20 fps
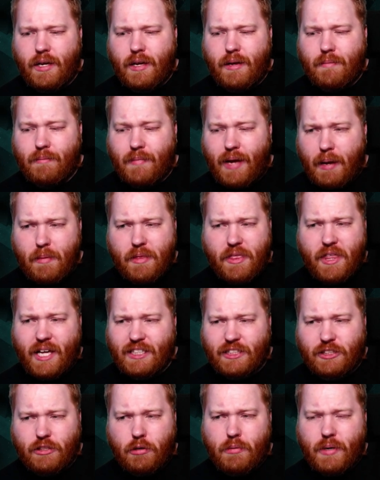Maybe there
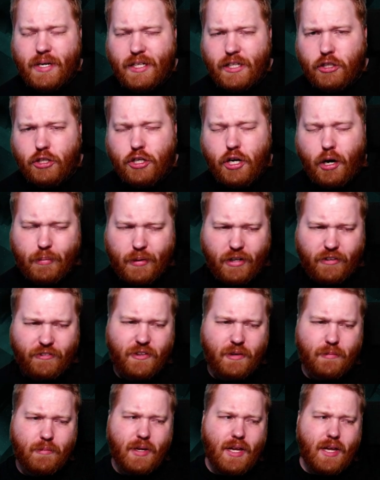is already a copy of
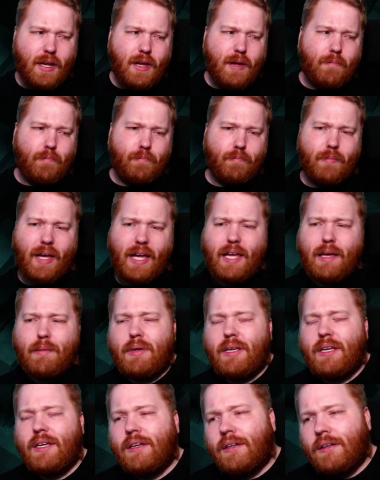him.
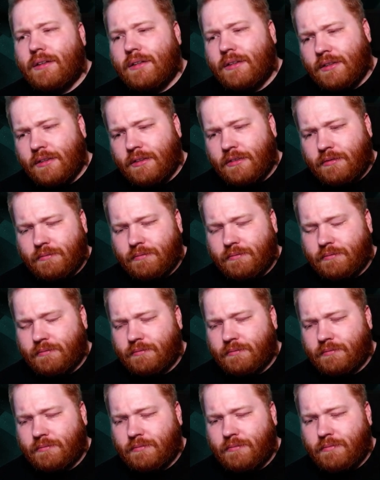Maybe
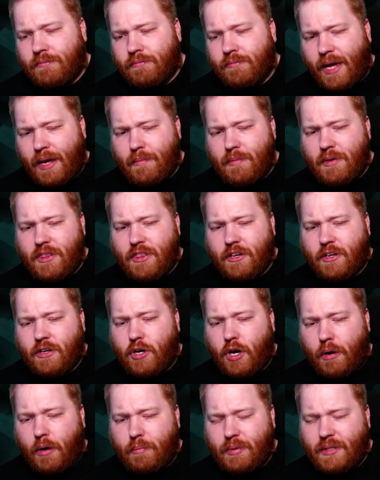the
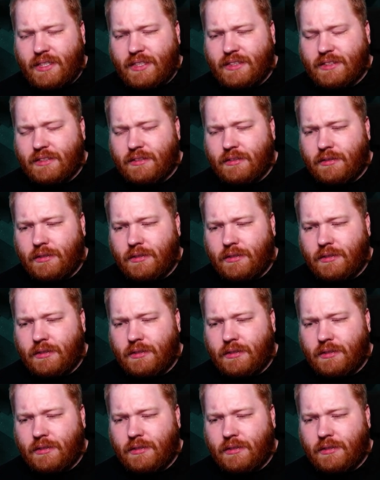copies.